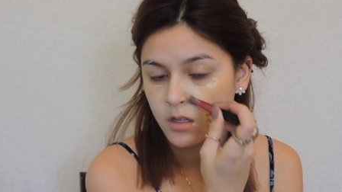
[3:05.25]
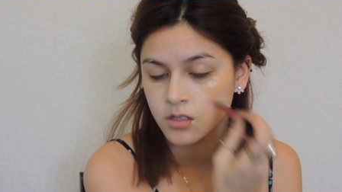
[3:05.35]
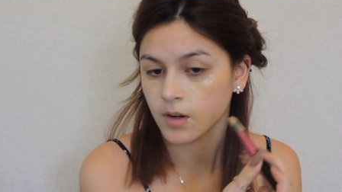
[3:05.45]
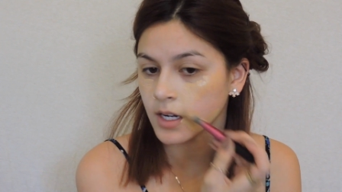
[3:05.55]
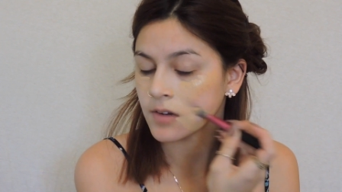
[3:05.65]

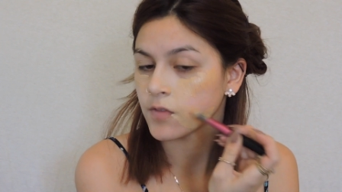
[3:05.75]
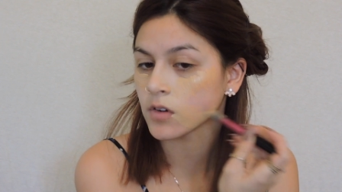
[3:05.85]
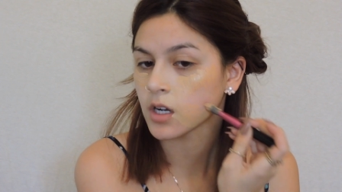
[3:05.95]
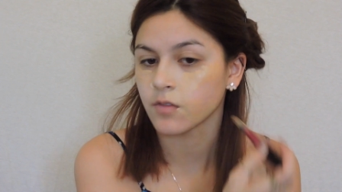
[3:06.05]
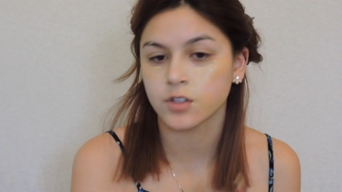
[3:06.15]
So I need
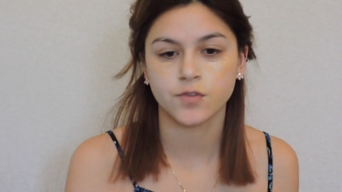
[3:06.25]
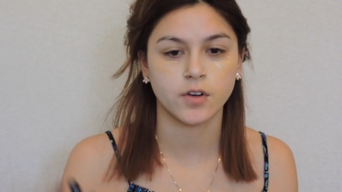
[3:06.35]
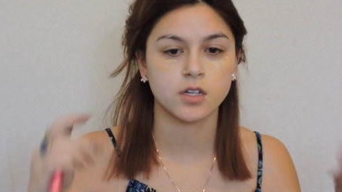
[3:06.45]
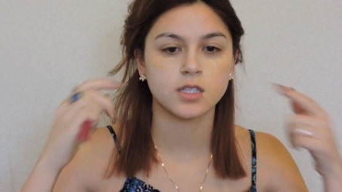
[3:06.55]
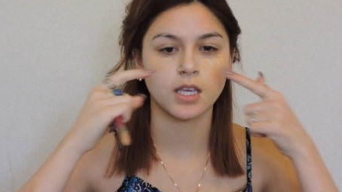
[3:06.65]
full coverage
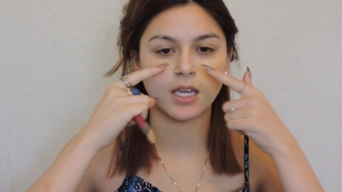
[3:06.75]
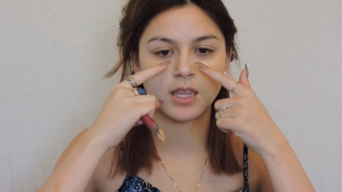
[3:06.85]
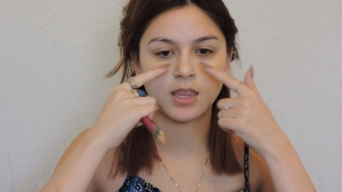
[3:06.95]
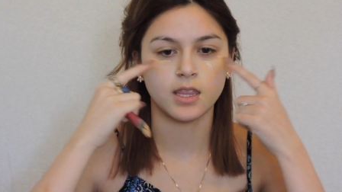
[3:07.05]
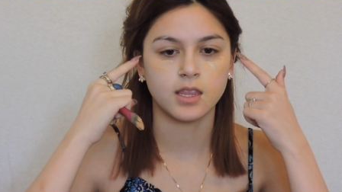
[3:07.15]
first, like
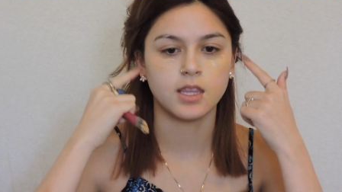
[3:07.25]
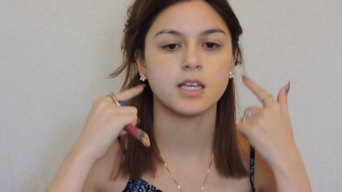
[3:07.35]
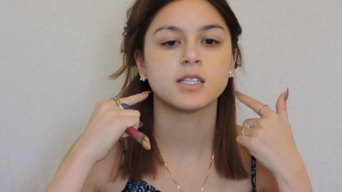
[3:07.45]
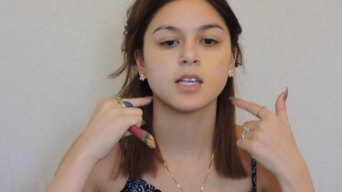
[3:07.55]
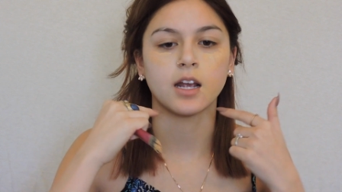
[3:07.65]
in
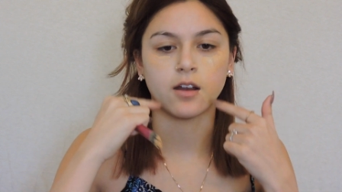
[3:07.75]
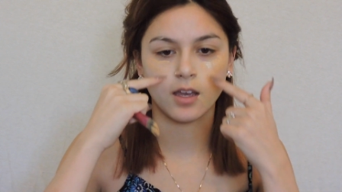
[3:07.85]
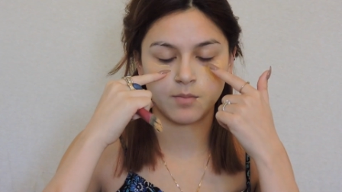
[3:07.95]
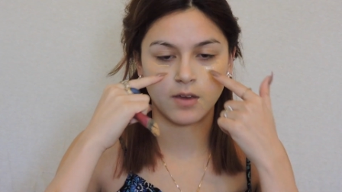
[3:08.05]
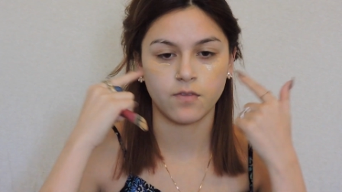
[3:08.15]
this area
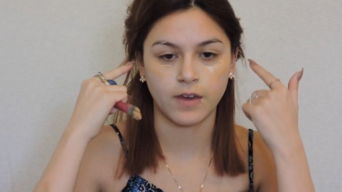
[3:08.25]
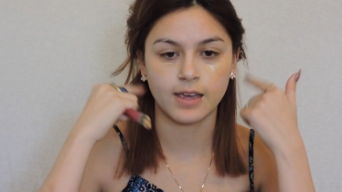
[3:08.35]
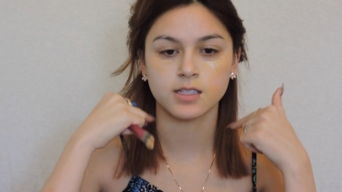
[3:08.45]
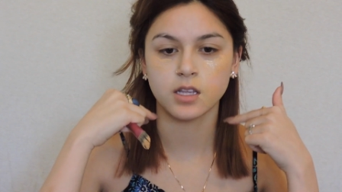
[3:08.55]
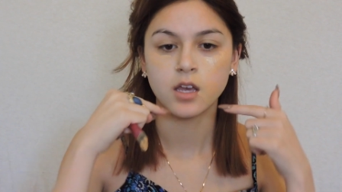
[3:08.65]
of my
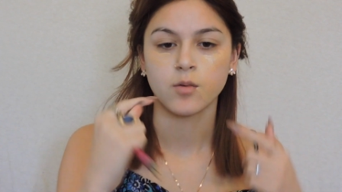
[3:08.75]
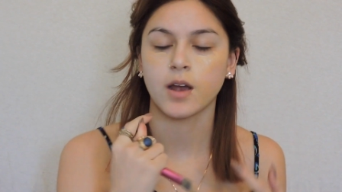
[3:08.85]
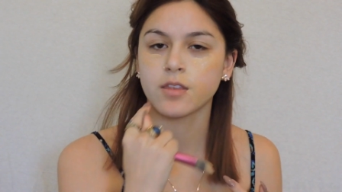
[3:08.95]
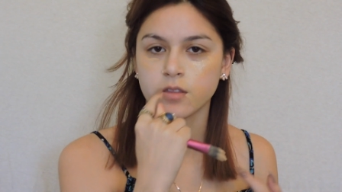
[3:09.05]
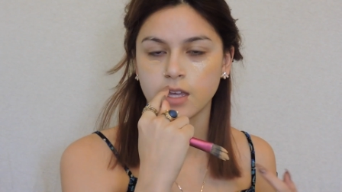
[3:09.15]
face,
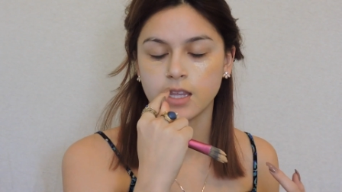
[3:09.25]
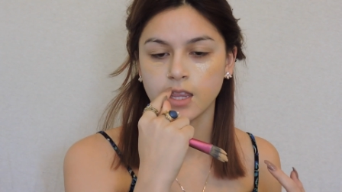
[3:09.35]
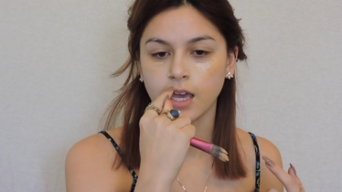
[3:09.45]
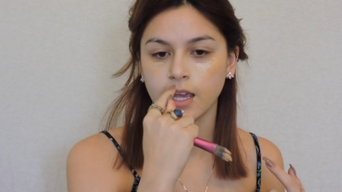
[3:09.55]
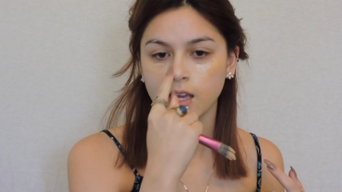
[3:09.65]
rather than
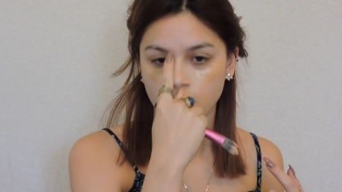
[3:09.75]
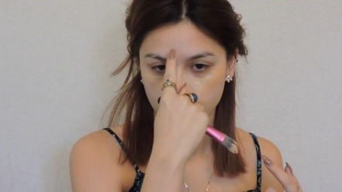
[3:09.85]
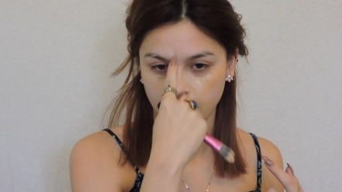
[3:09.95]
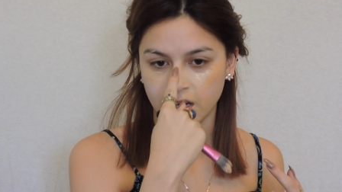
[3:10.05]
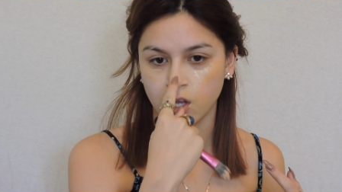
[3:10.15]
like
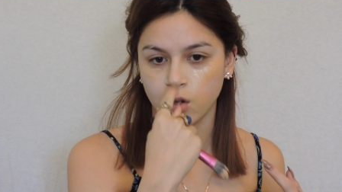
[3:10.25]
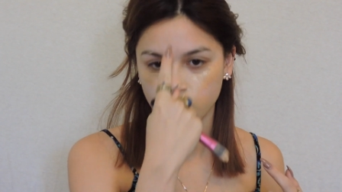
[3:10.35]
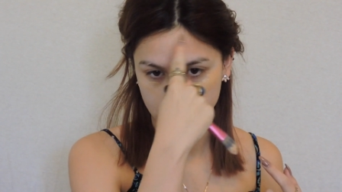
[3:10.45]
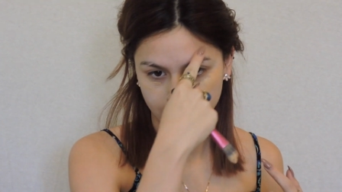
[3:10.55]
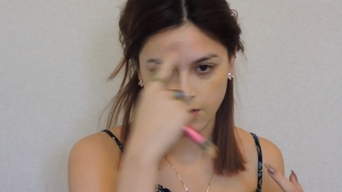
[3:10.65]
my
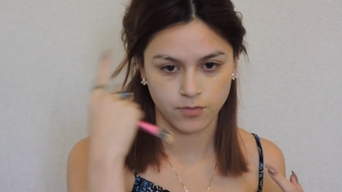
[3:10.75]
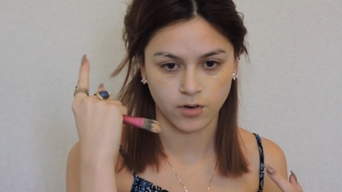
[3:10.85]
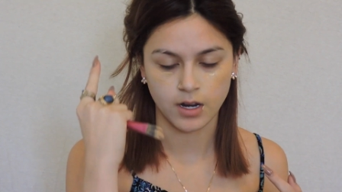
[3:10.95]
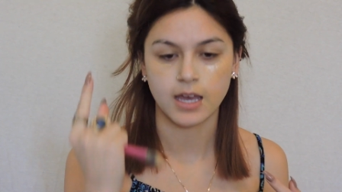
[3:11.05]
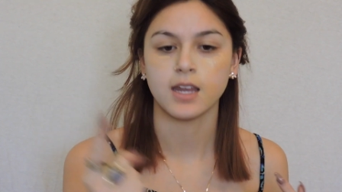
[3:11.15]
nose and my
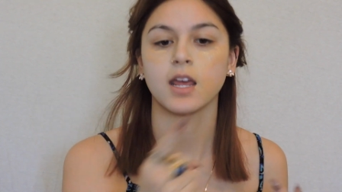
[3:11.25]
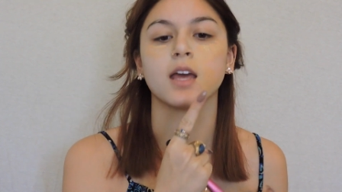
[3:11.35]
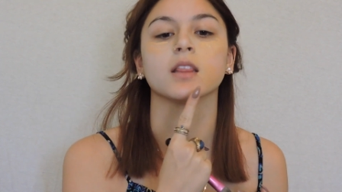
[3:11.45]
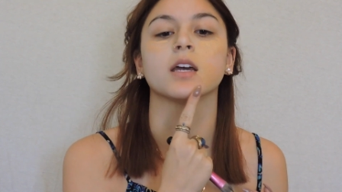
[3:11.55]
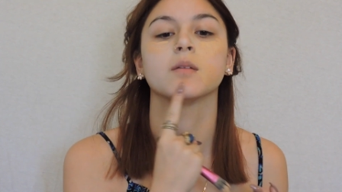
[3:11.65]
forehead
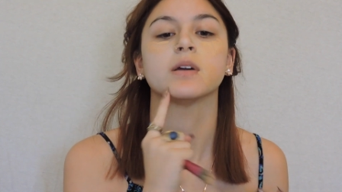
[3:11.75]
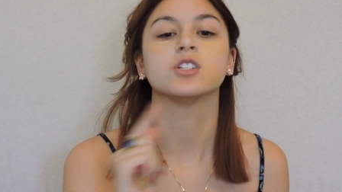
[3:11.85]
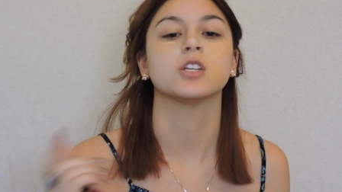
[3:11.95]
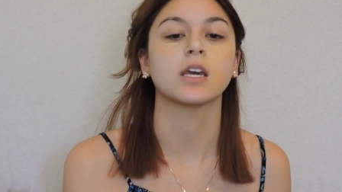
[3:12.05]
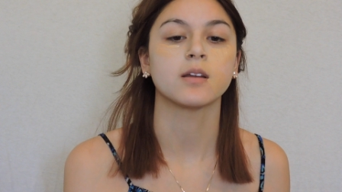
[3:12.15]
and like my
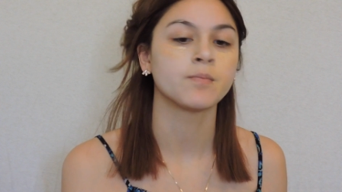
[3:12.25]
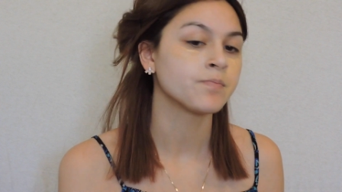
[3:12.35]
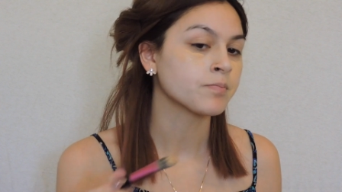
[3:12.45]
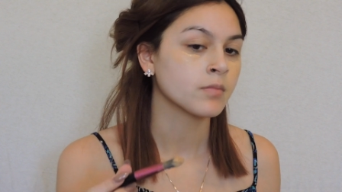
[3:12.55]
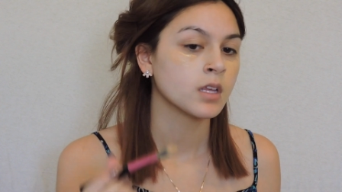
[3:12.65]
chin.
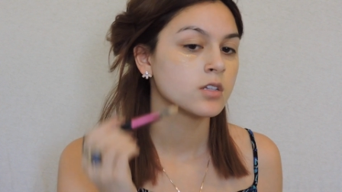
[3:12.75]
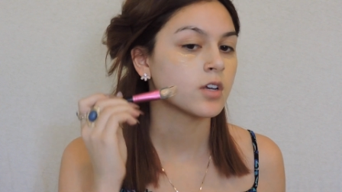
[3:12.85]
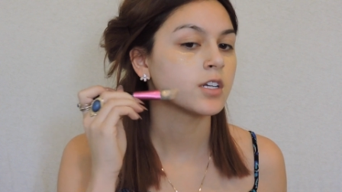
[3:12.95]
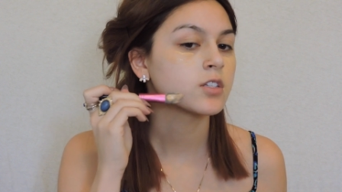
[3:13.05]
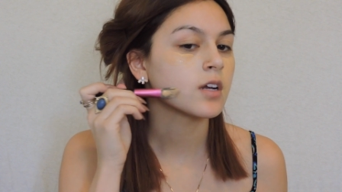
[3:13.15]

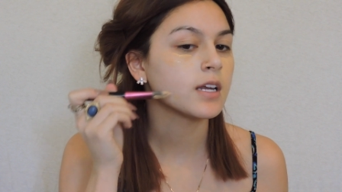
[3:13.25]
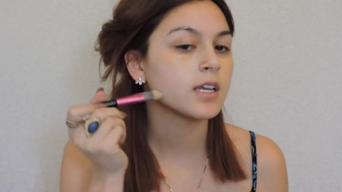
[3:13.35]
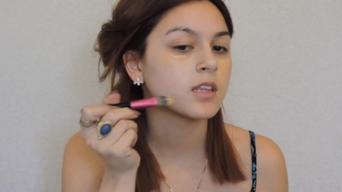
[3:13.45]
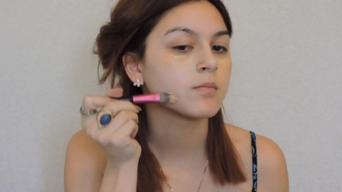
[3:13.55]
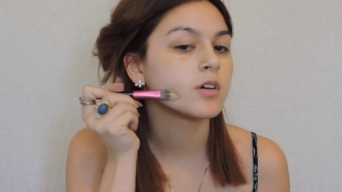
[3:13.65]
So I just try to
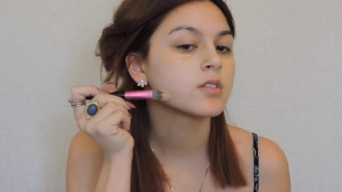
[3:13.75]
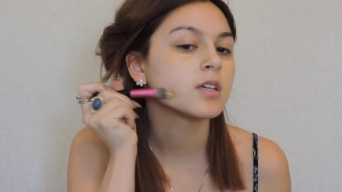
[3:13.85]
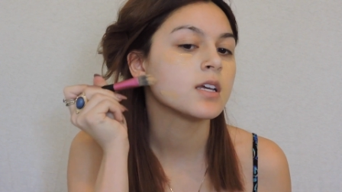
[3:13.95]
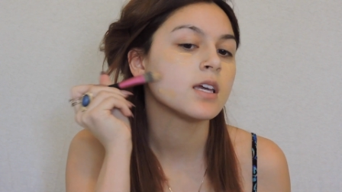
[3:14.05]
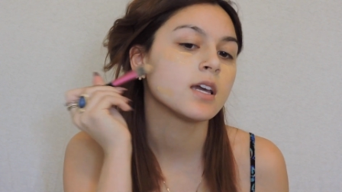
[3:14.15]
get the most
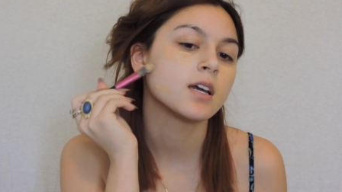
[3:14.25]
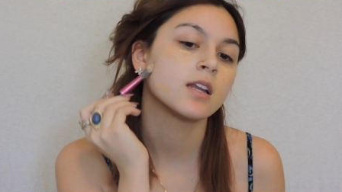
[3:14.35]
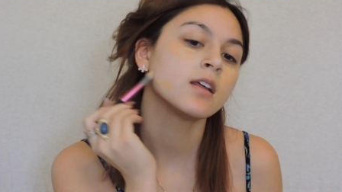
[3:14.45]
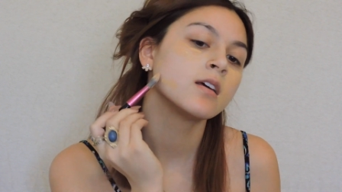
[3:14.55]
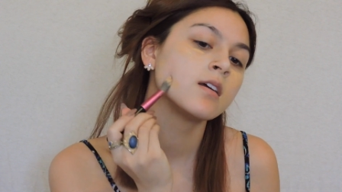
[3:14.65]
that I
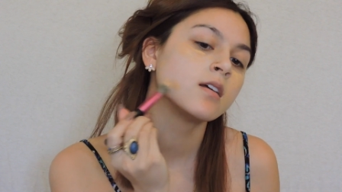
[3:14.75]
can